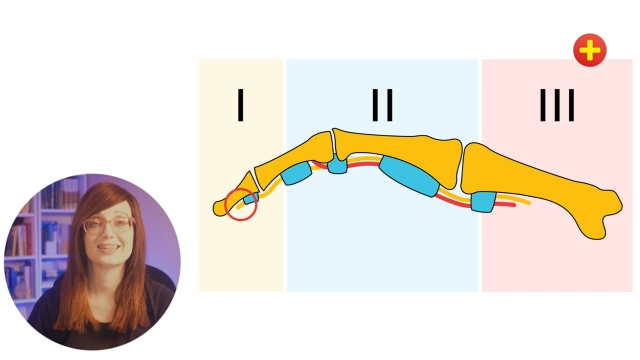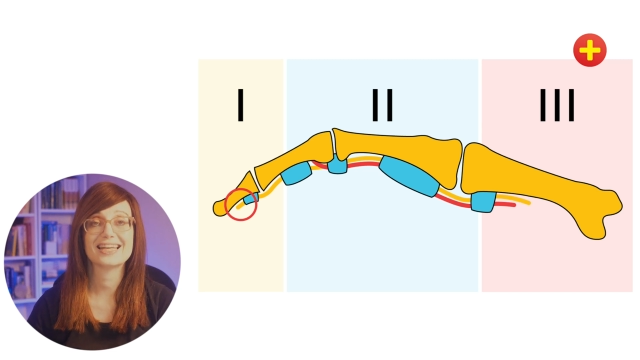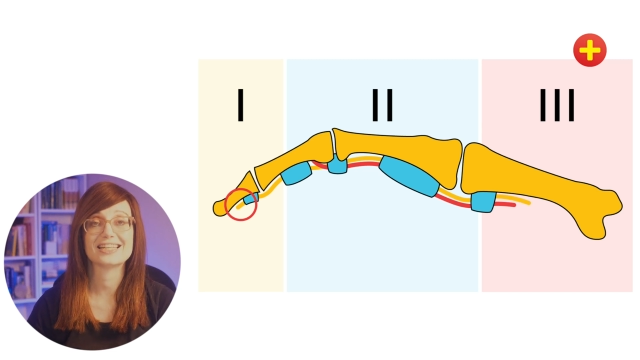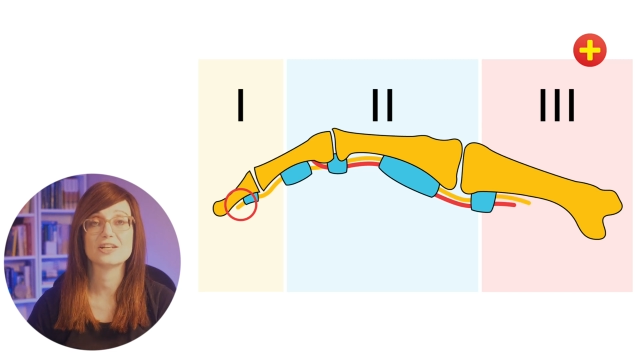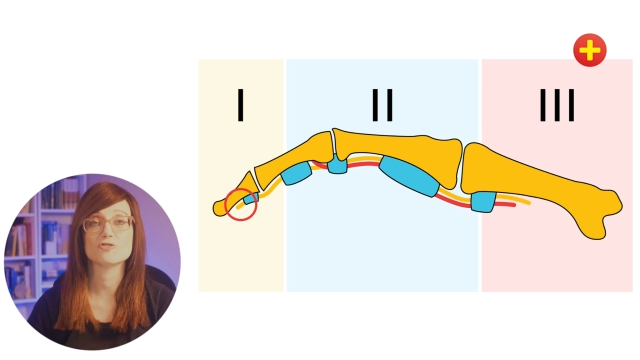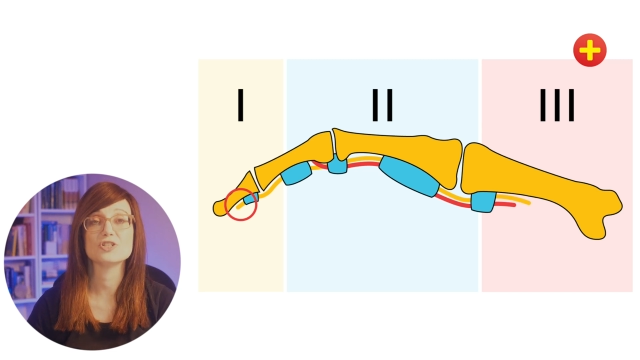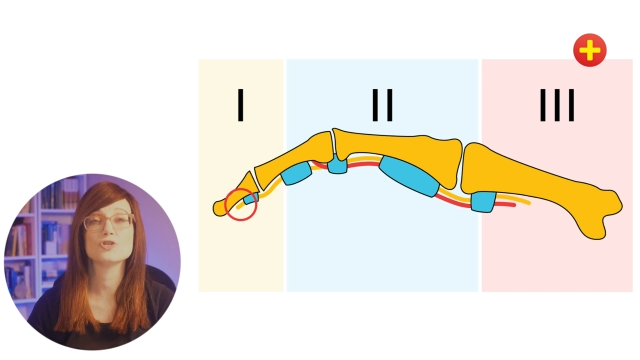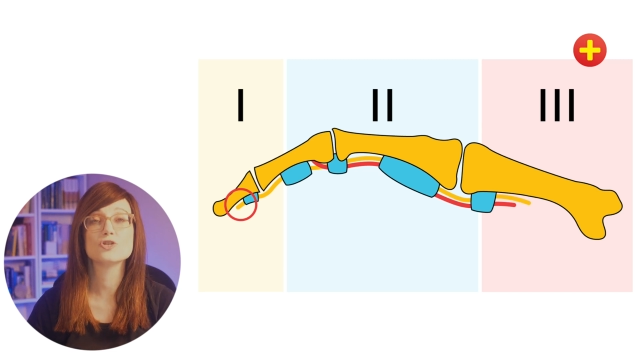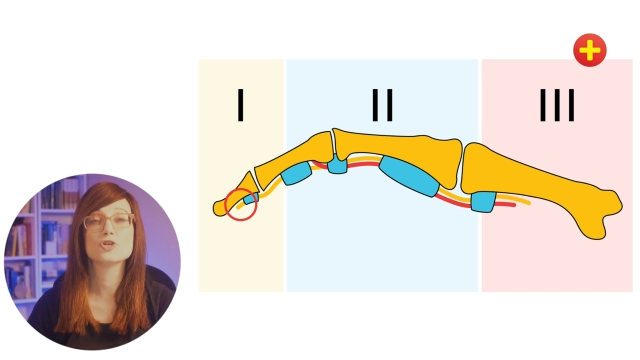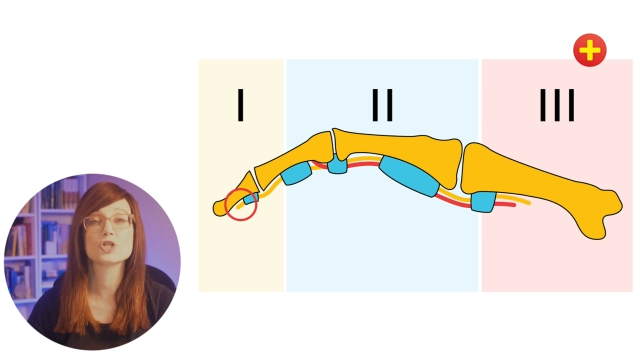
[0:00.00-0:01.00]
This injury
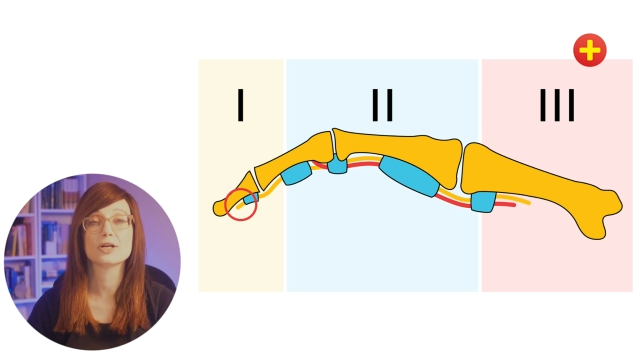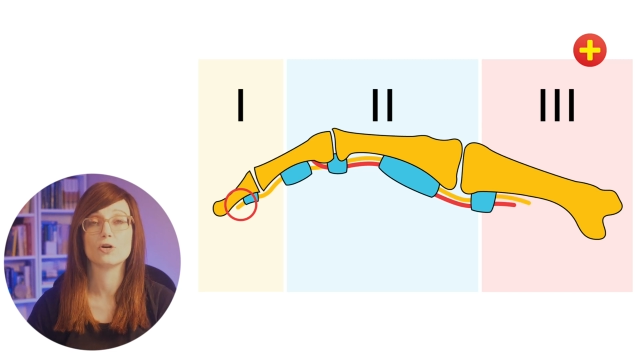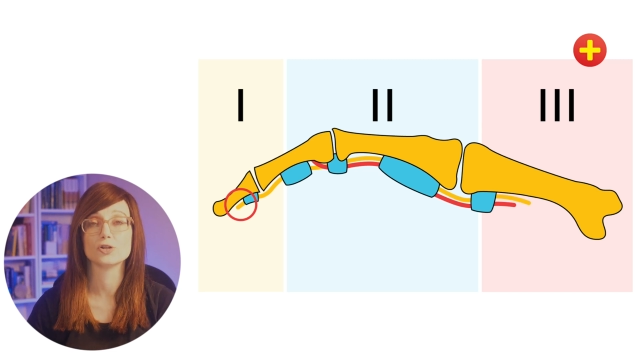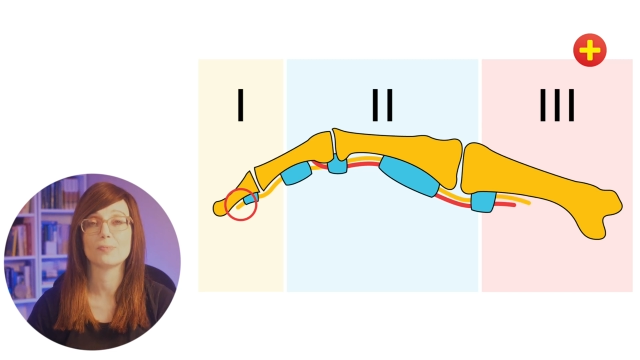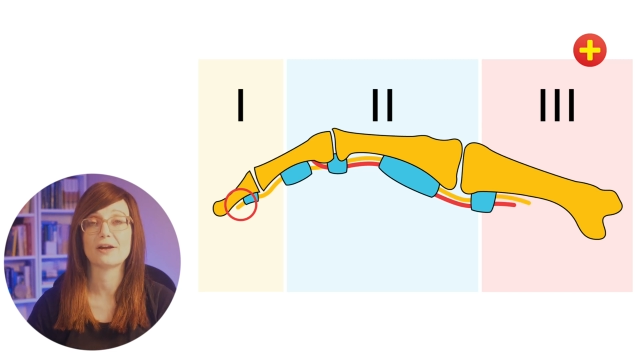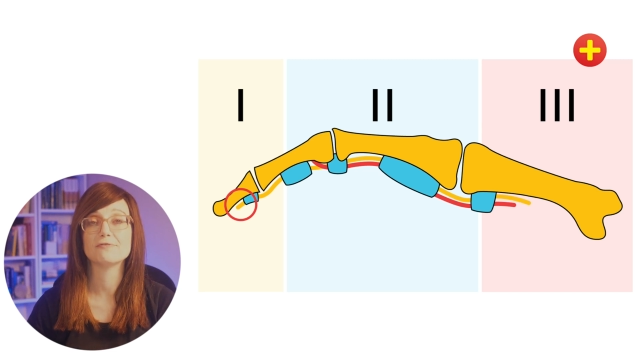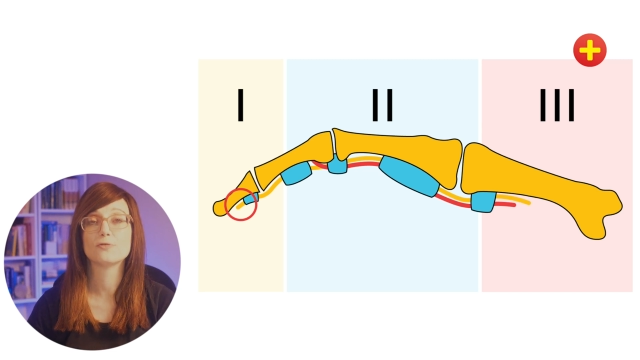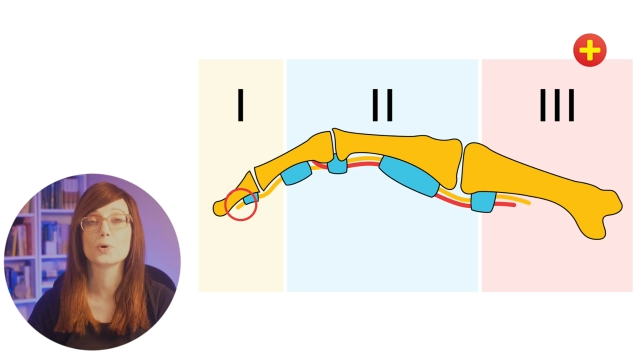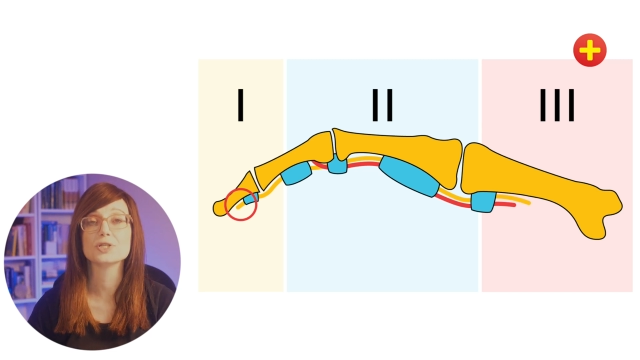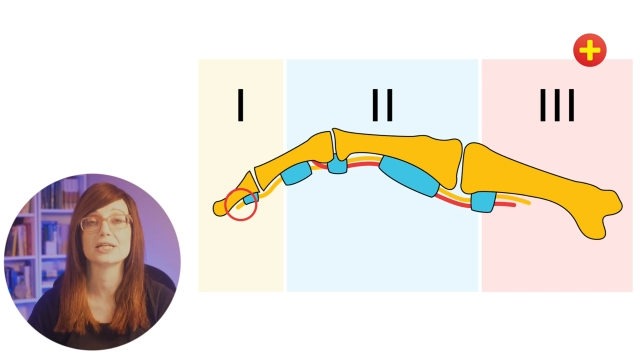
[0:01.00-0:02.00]
is usually caused by
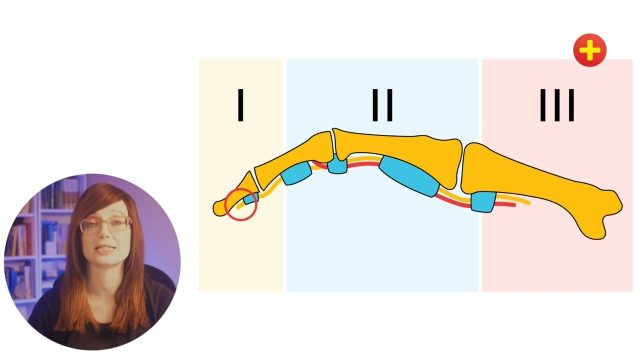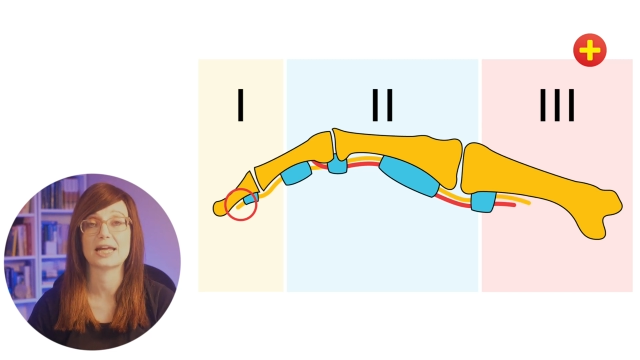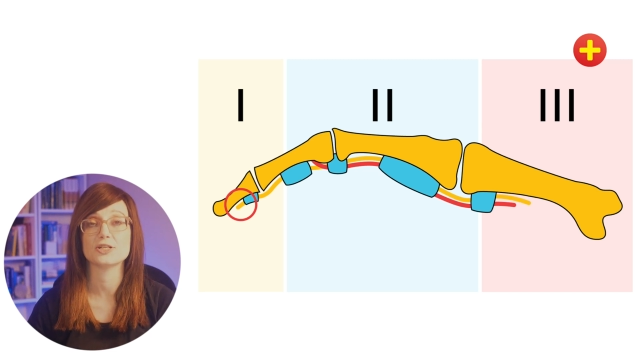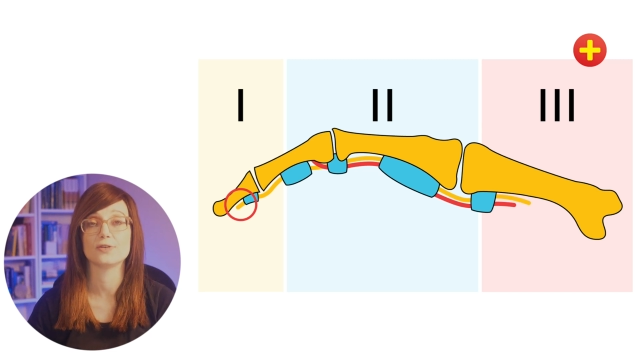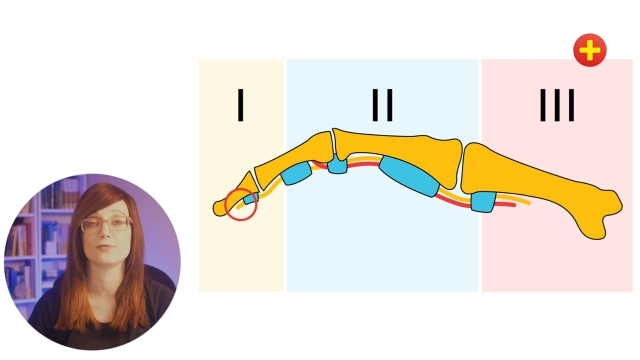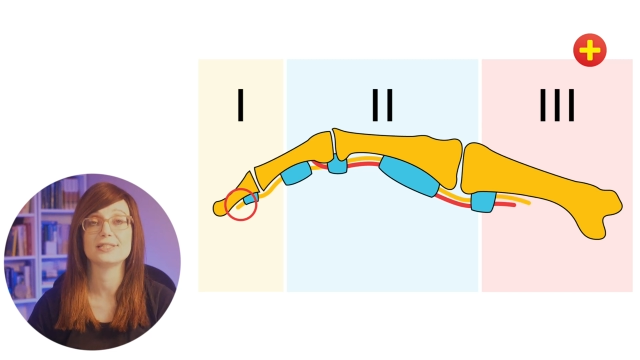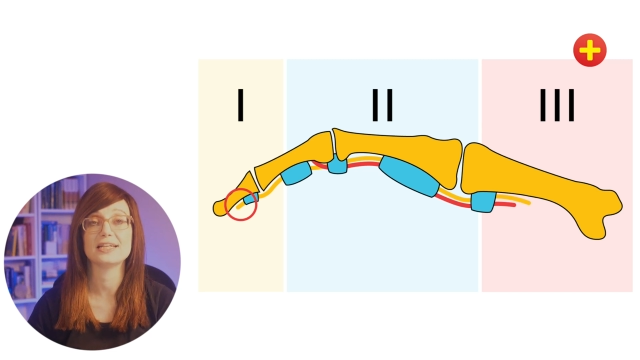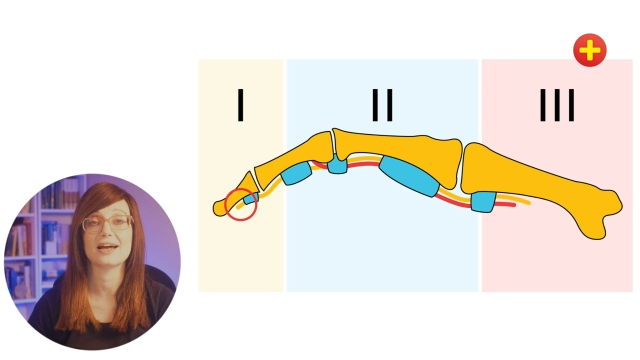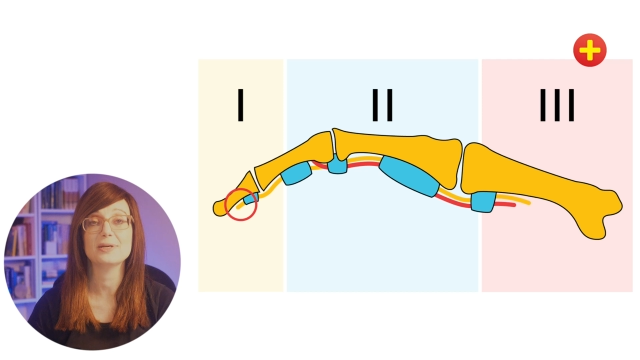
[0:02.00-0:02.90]
forced extension of the D